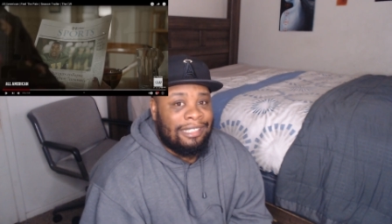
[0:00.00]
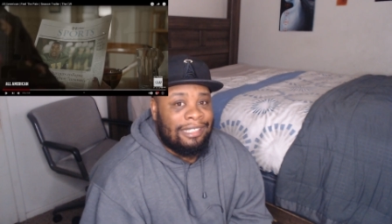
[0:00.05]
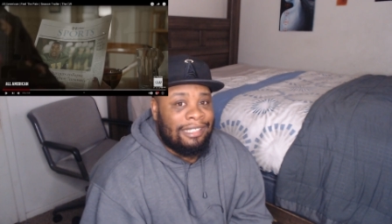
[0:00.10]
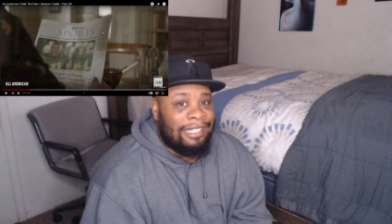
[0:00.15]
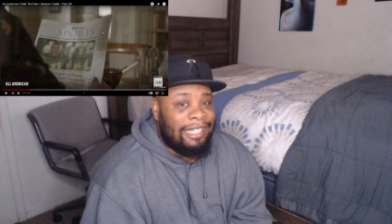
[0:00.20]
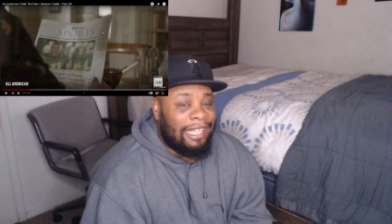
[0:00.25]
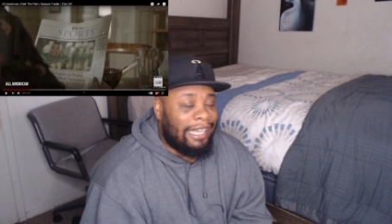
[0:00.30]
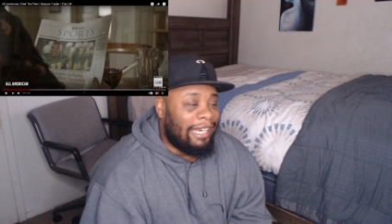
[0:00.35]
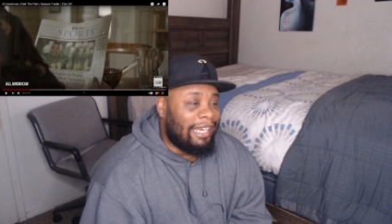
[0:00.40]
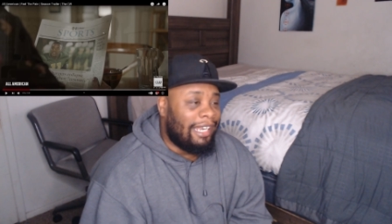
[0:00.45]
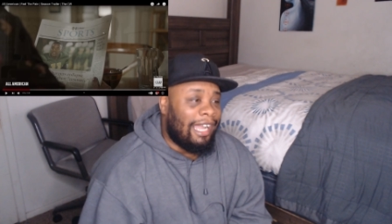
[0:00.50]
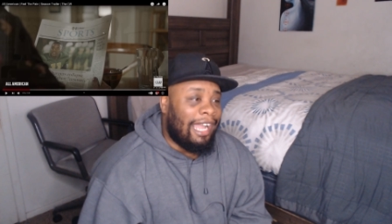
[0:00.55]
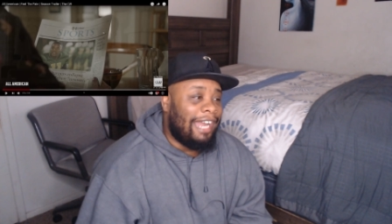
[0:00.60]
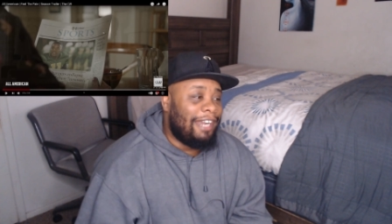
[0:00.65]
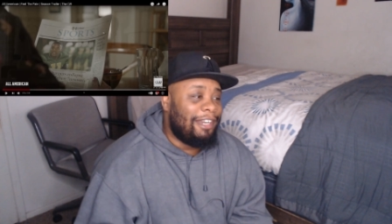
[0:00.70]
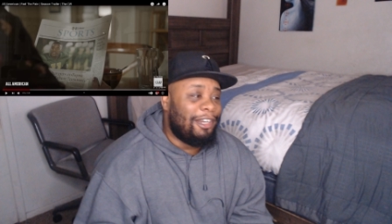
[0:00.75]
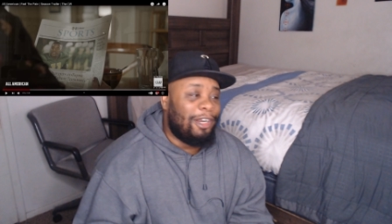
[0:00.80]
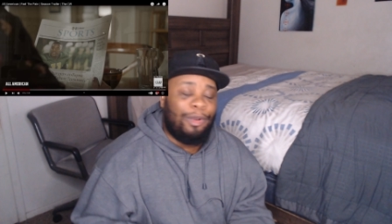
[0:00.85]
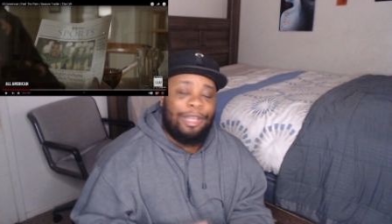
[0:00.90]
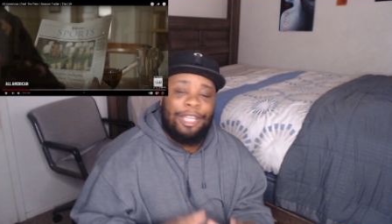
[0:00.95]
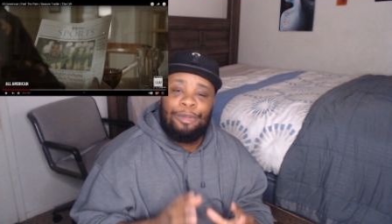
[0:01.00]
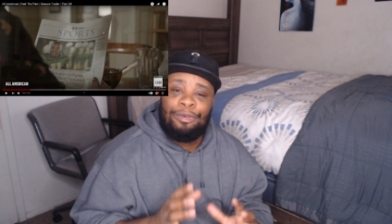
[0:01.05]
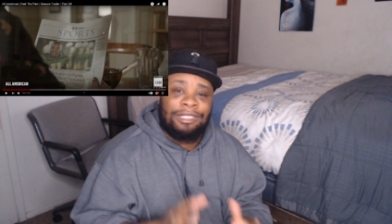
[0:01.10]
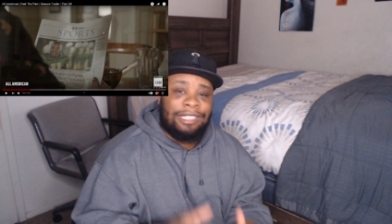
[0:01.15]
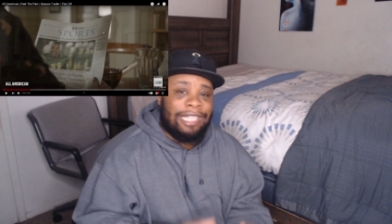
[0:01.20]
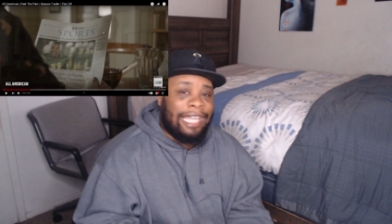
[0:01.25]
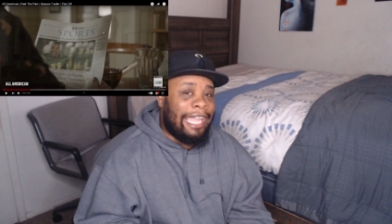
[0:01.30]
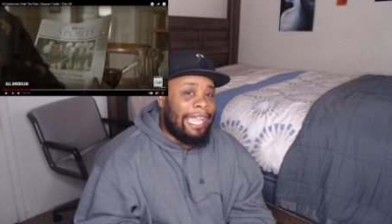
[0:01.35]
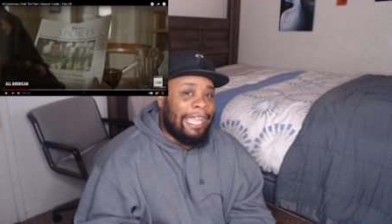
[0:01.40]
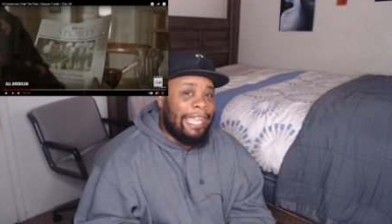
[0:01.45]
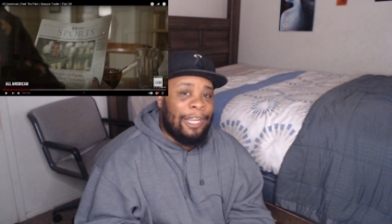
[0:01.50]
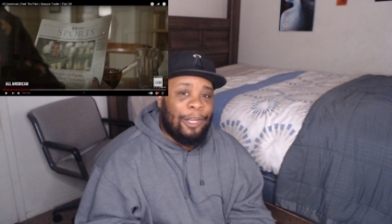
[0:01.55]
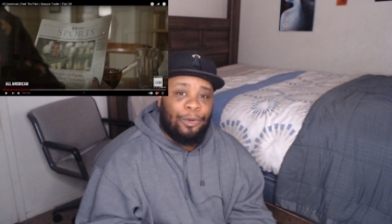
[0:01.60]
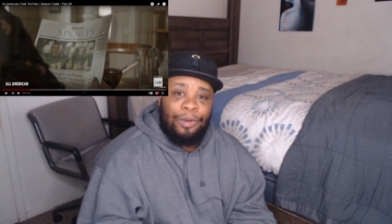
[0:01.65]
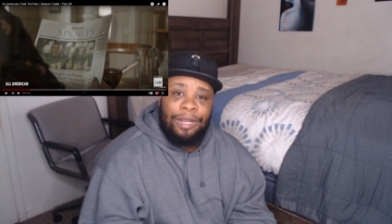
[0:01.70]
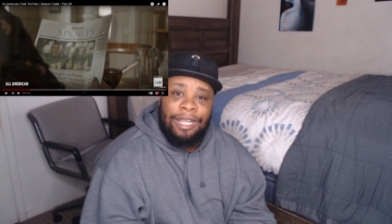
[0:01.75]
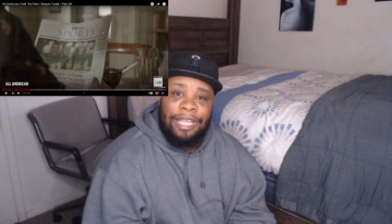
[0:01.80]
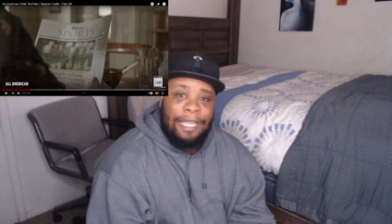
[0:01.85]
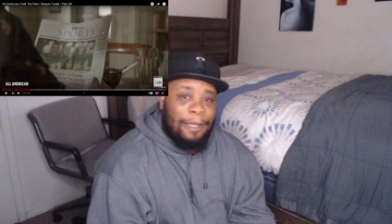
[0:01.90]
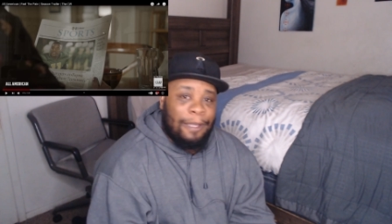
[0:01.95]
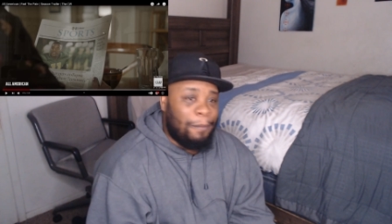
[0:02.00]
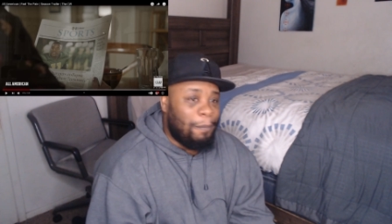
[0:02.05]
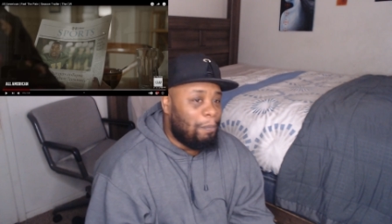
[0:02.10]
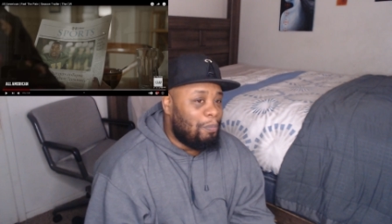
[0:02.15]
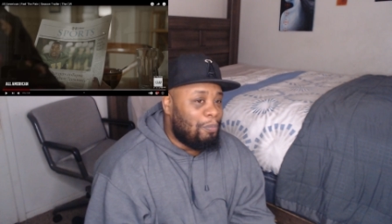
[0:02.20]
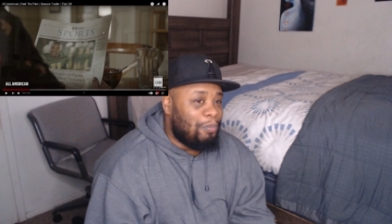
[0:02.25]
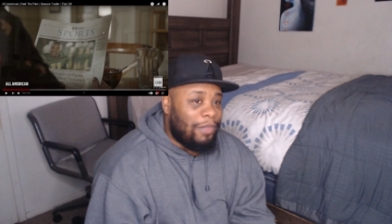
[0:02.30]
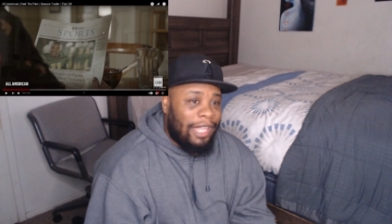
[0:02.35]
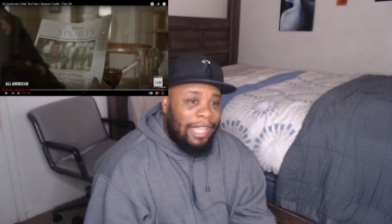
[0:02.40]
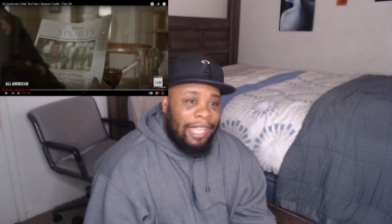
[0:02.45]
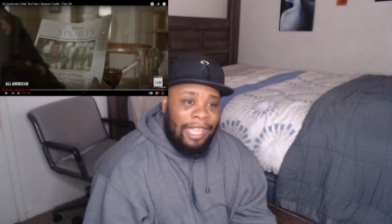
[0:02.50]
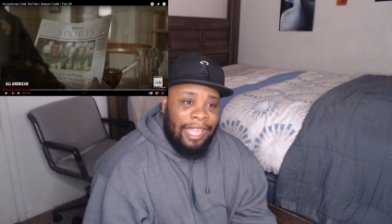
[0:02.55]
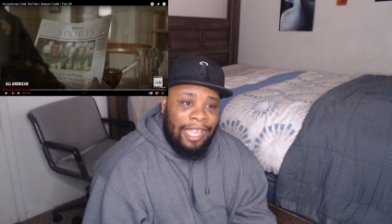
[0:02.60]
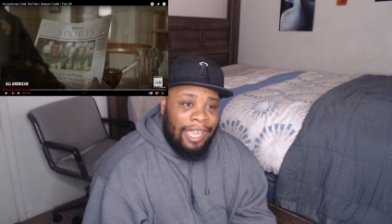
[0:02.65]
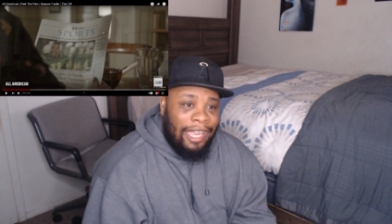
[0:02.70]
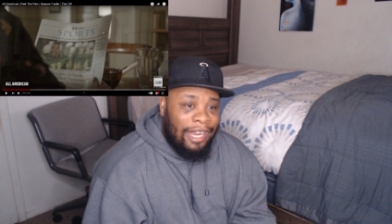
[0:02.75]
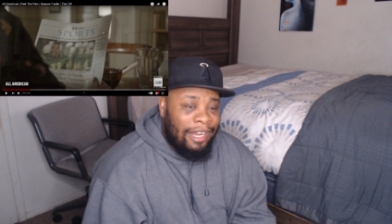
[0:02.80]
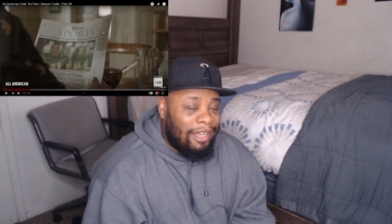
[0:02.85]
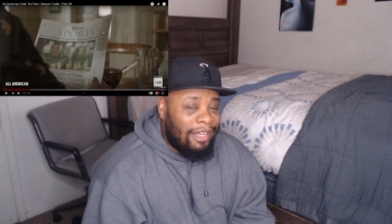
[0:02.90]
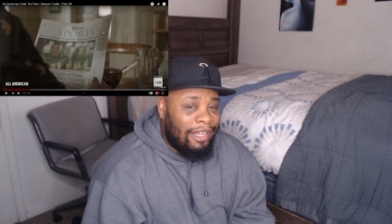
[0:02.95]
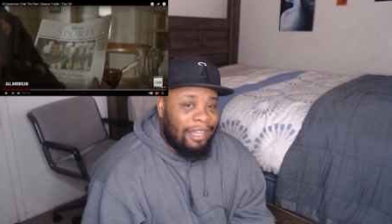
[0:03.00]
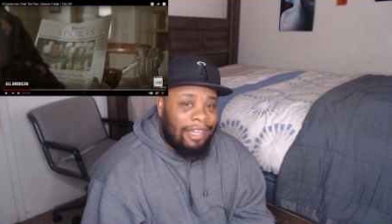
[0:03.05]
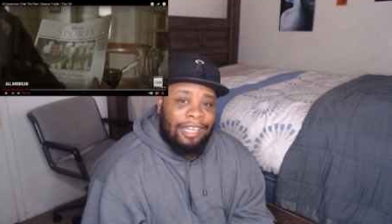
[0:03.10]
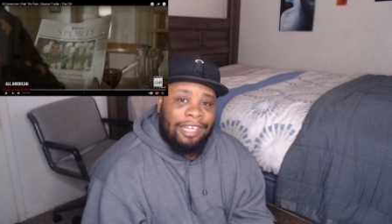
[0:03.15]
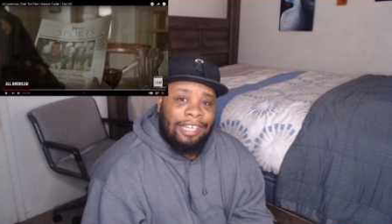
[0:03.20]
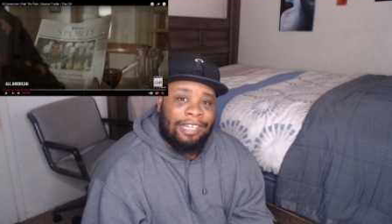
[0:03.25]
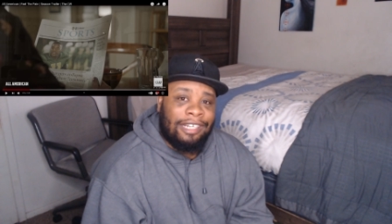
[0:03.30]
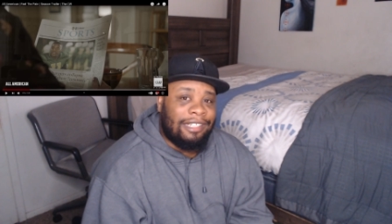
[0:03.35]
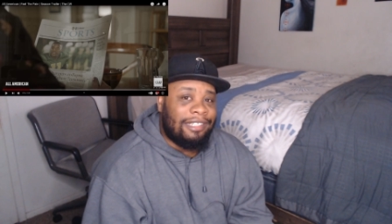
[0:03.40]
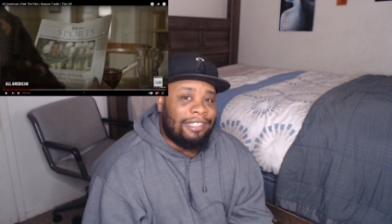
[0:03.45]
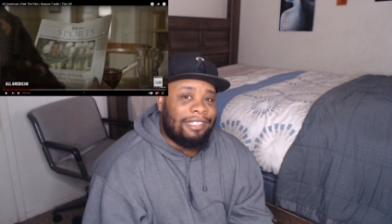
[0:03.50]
Like I know he was angry and uh